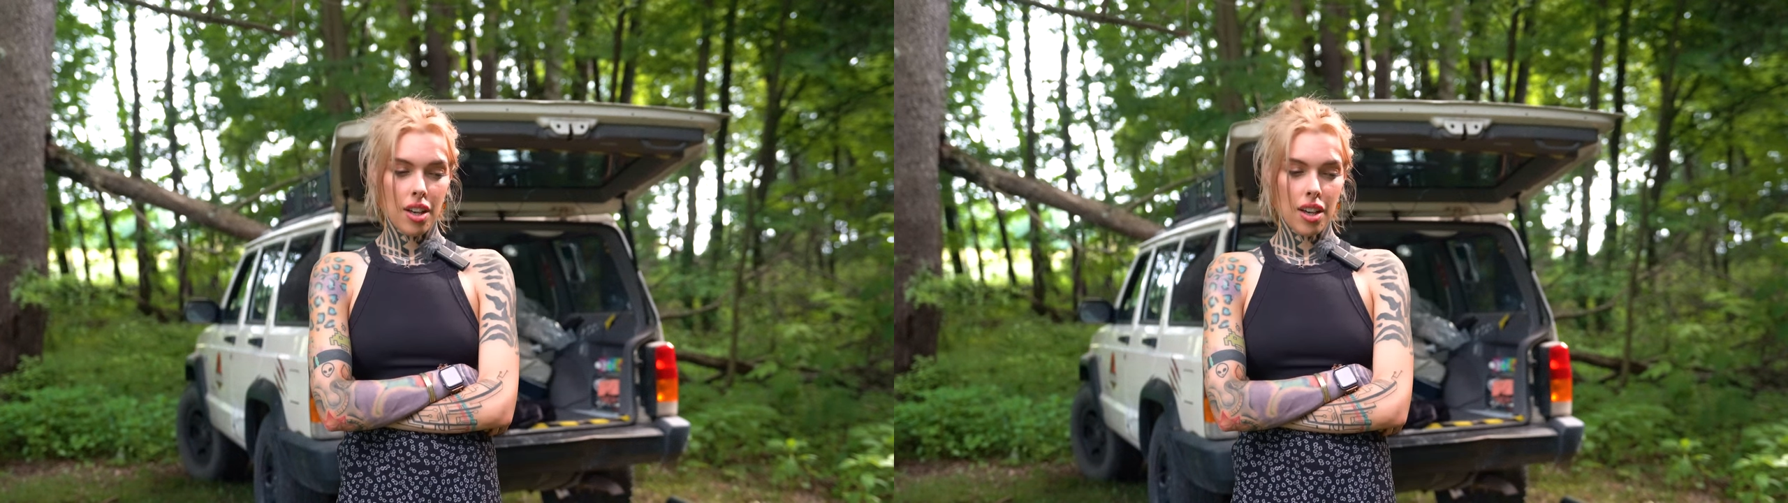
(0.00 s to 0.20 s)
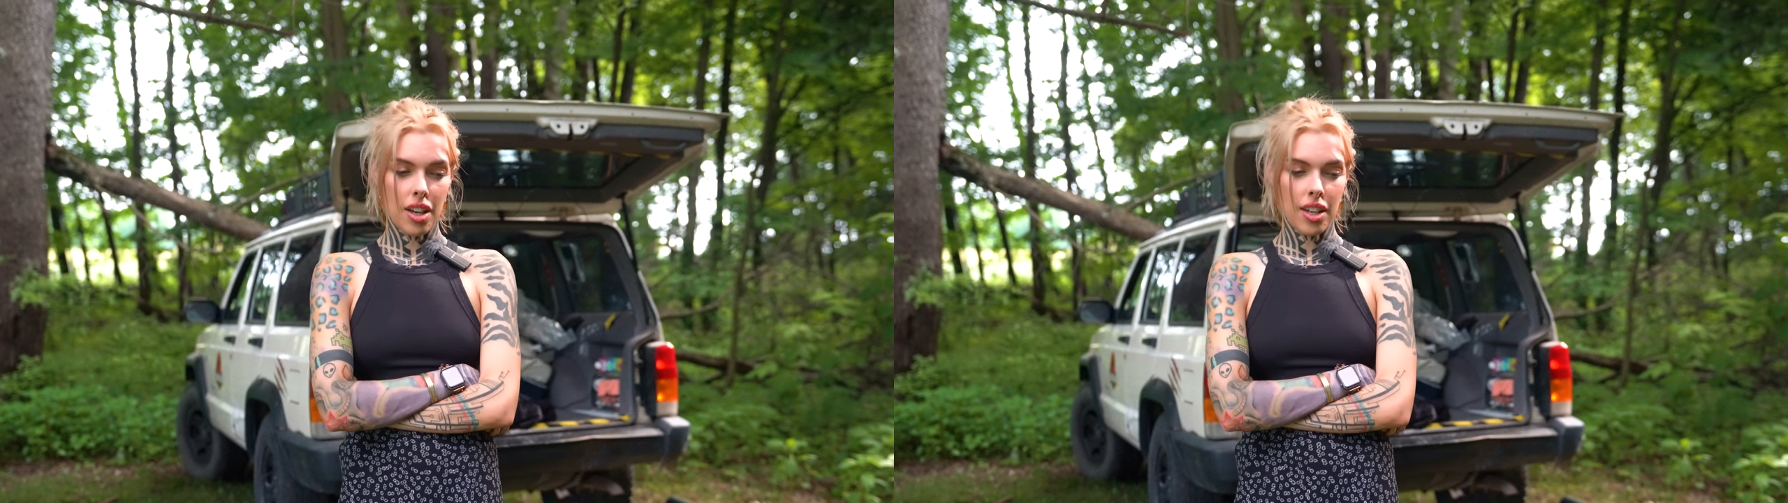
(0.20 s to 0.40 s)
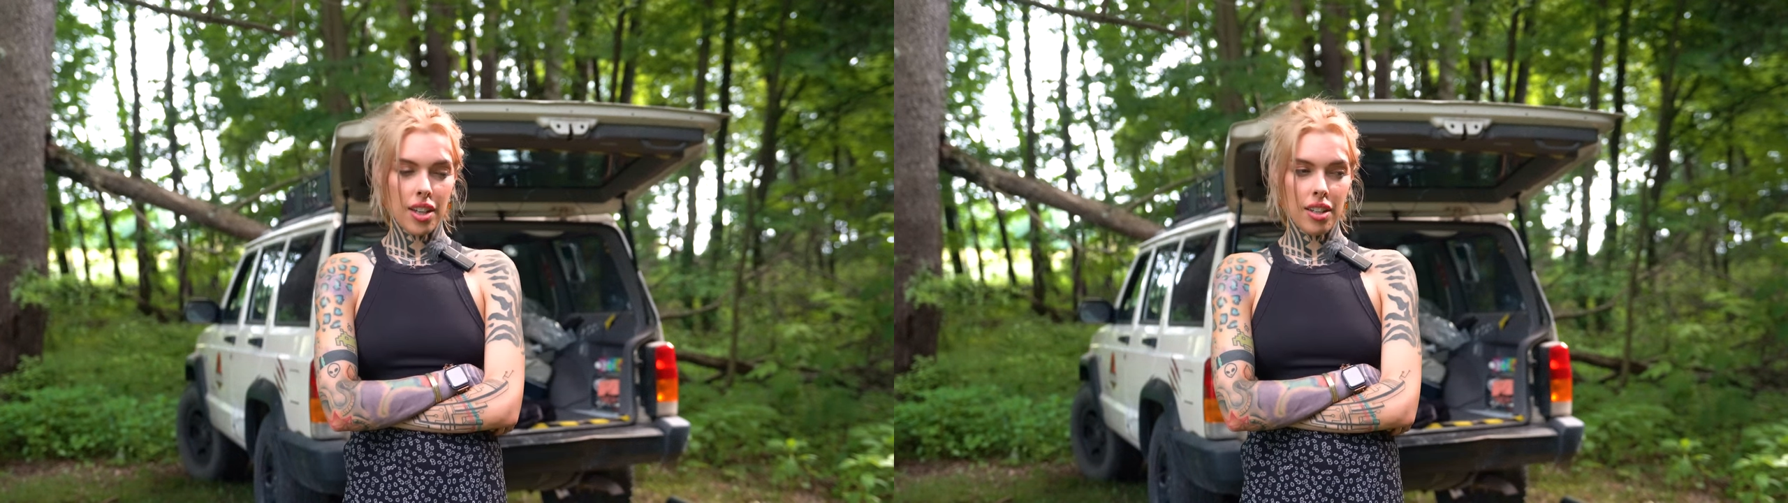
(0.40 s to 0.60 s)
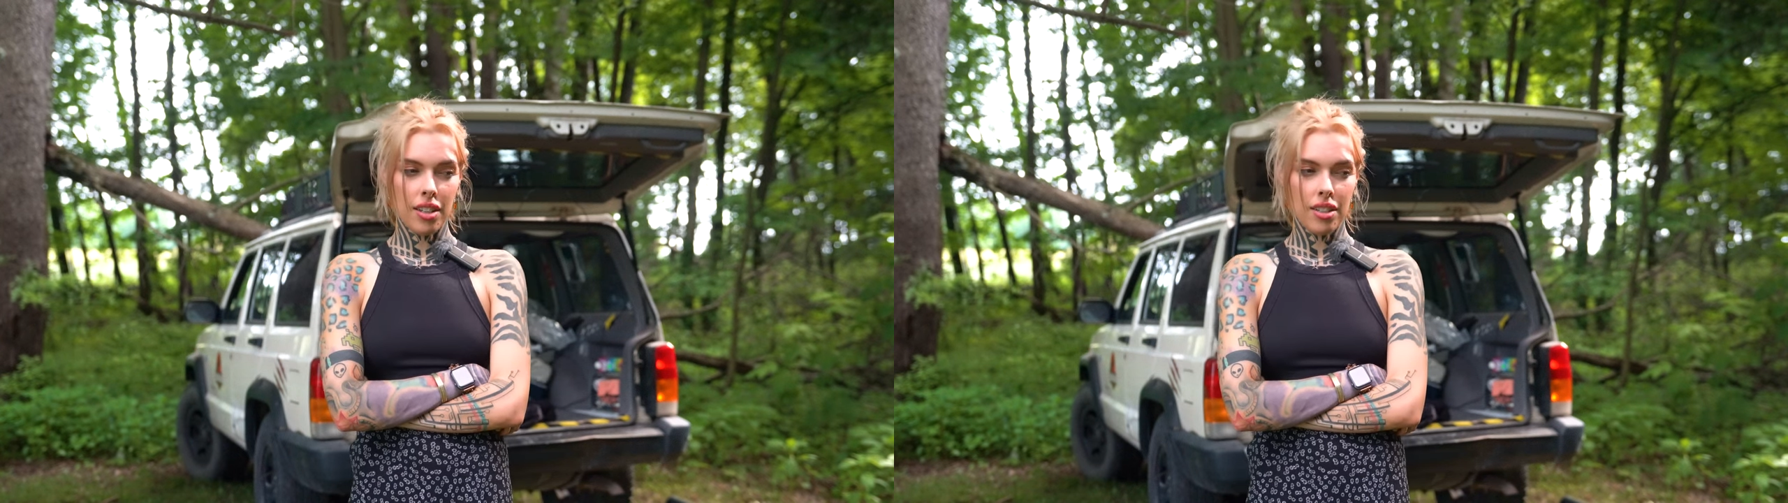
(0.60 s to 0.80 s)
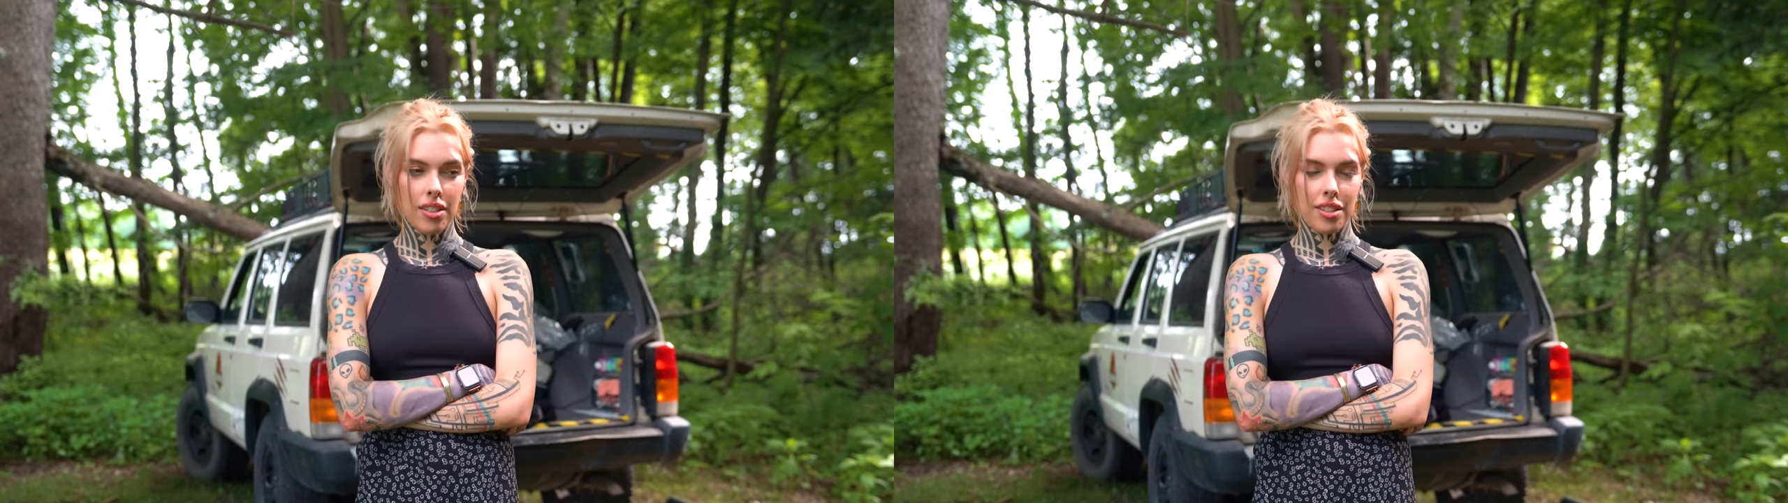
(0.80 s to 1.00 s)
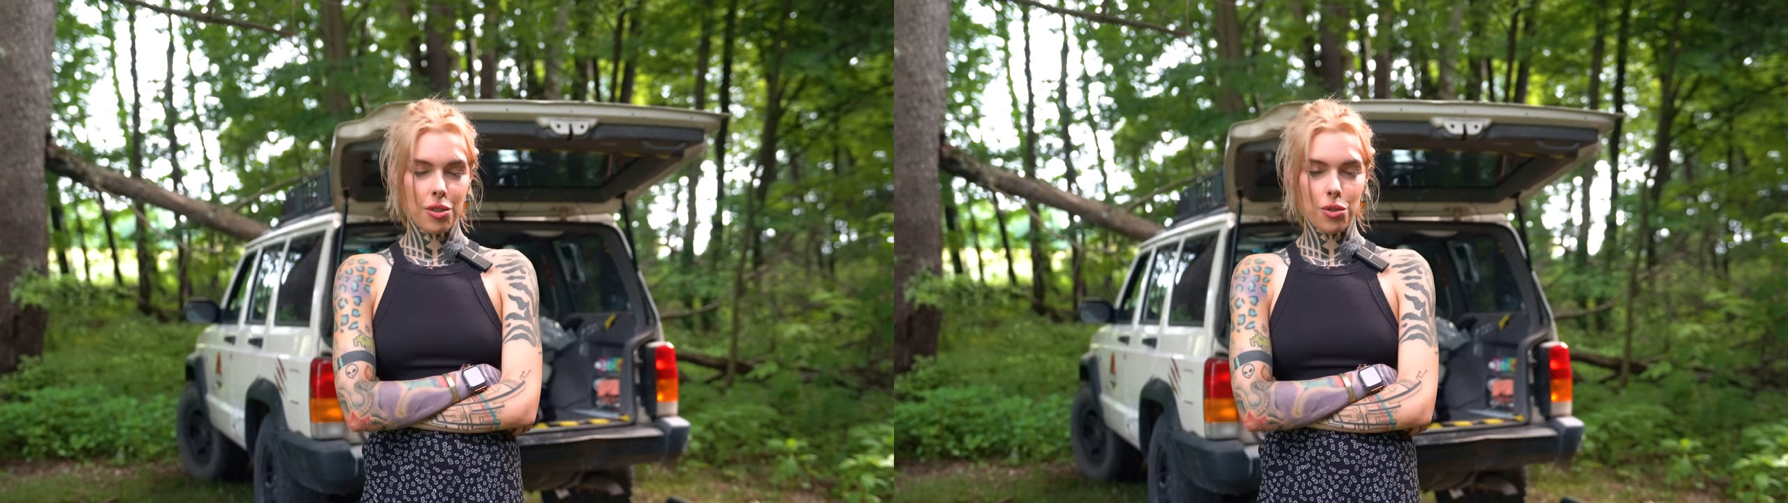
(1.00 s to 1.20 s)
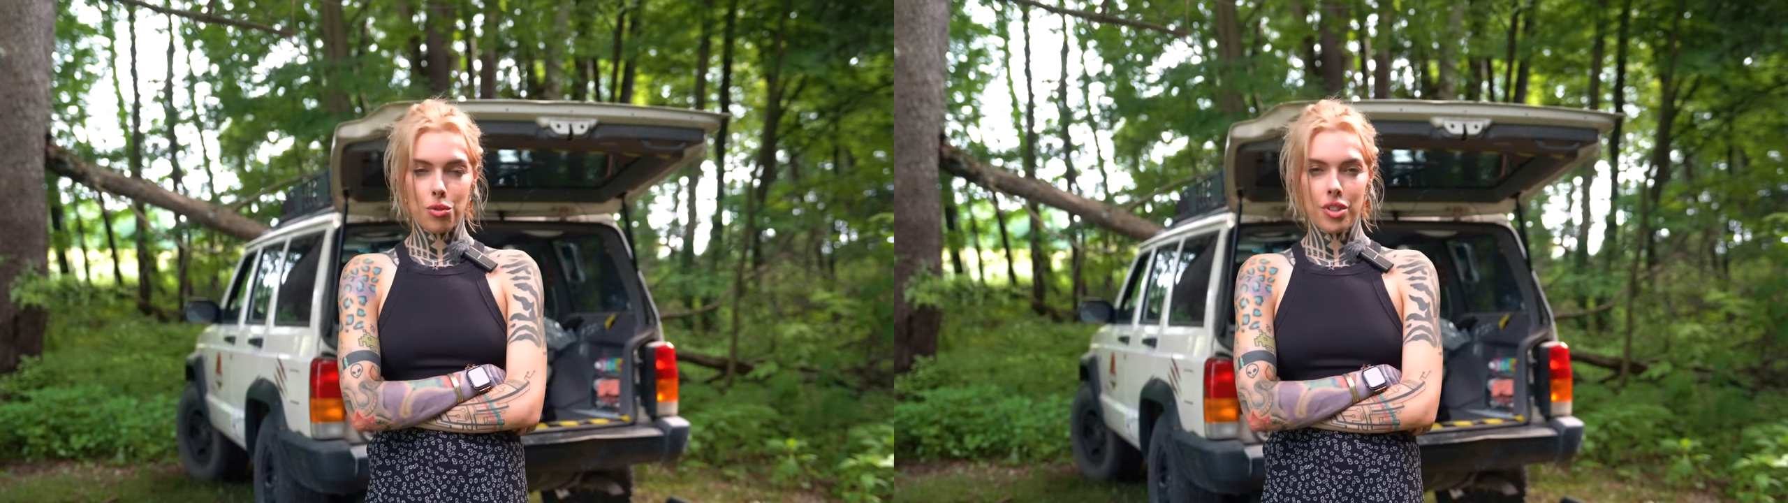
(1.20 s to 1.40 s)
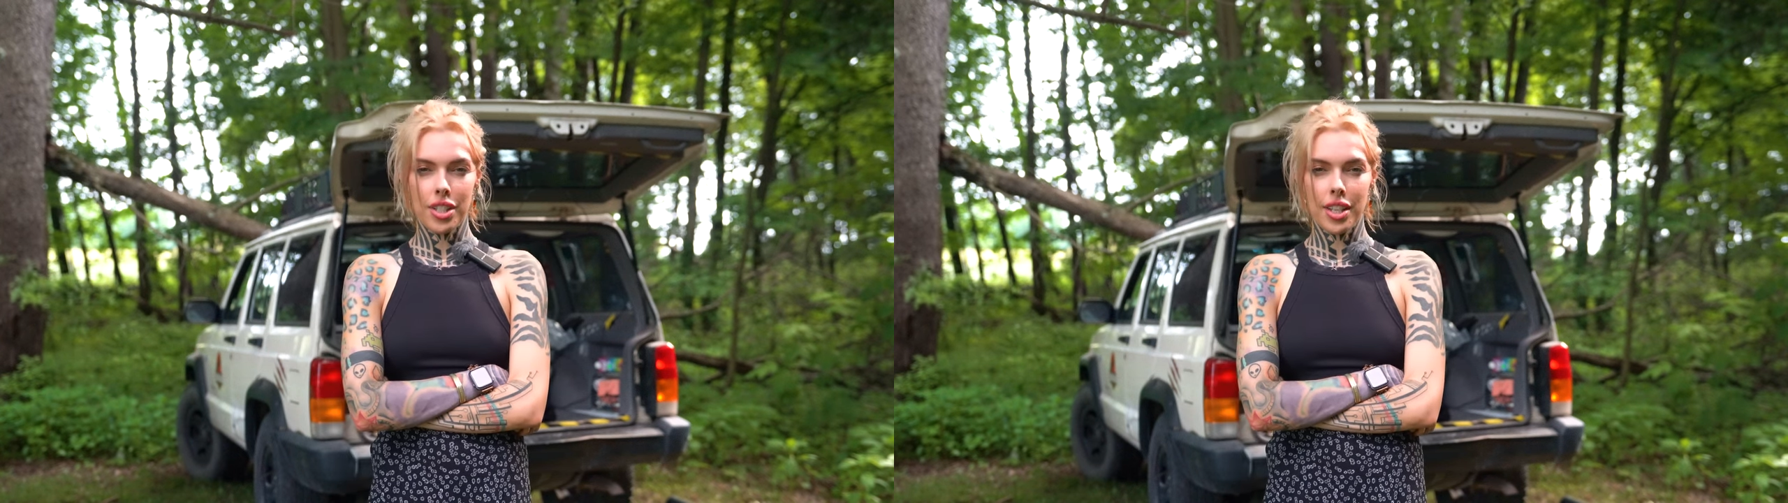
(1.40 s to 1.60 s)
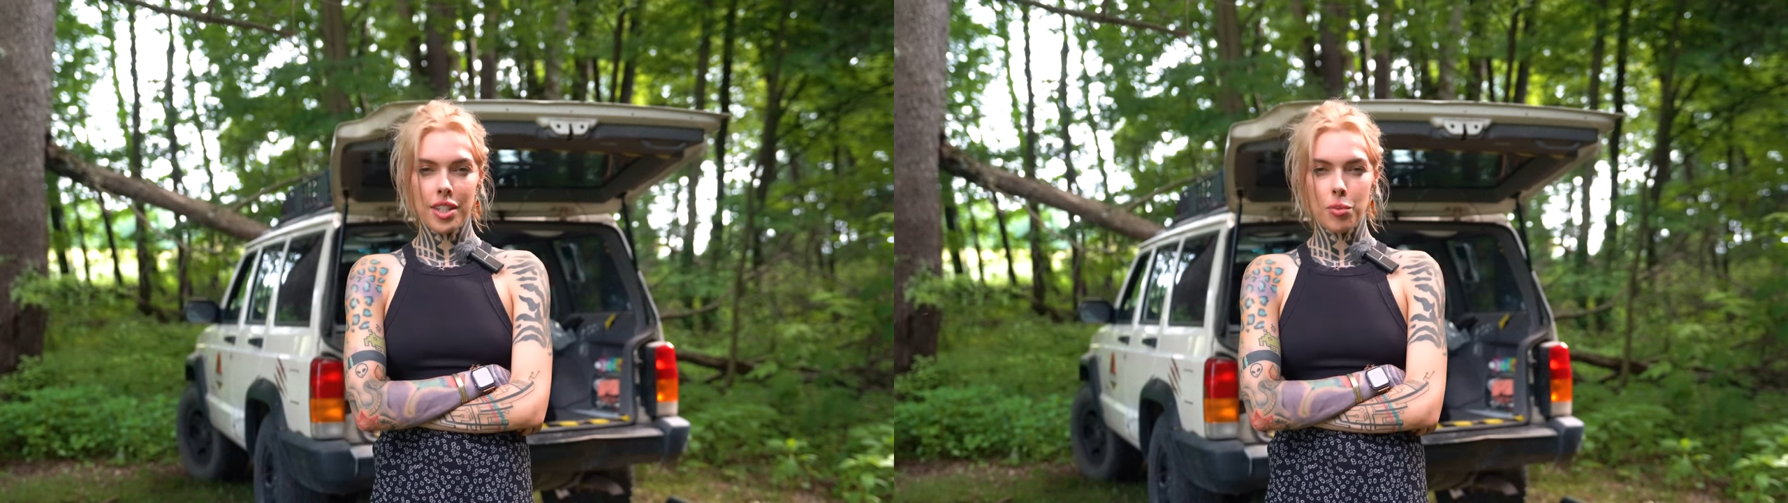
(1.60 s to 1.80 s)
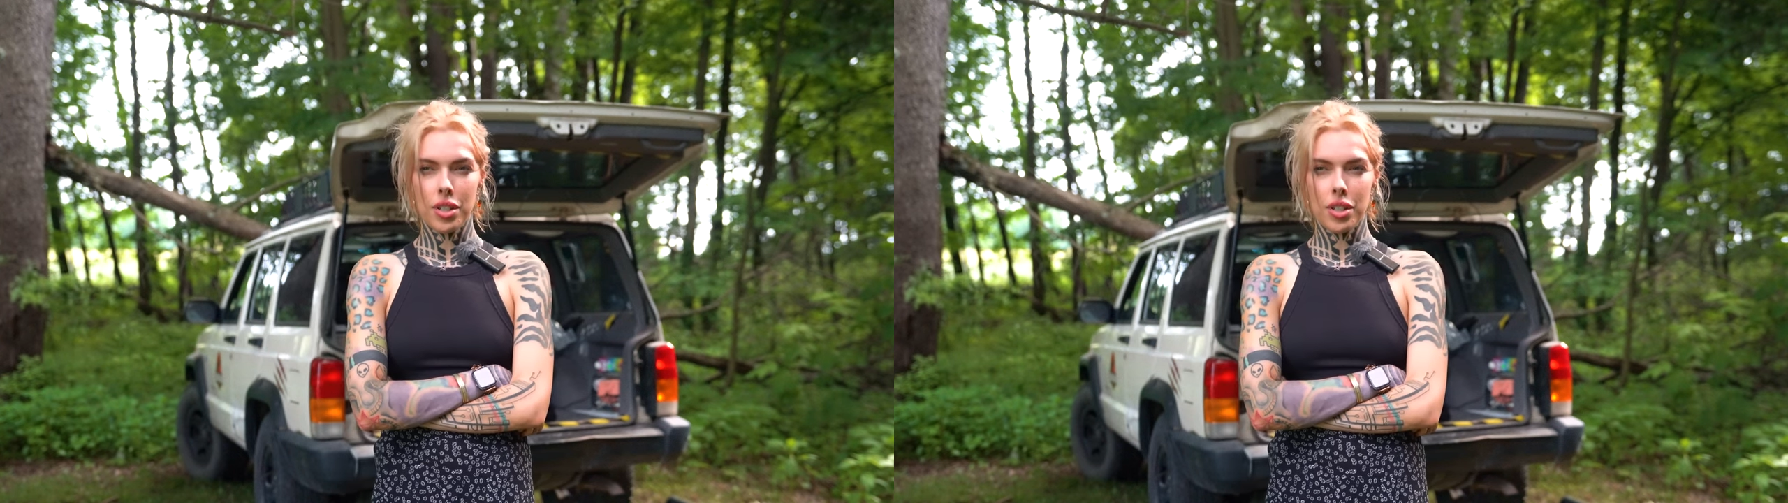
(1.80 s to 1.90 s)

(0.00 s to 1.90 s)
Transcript: I don't do retakes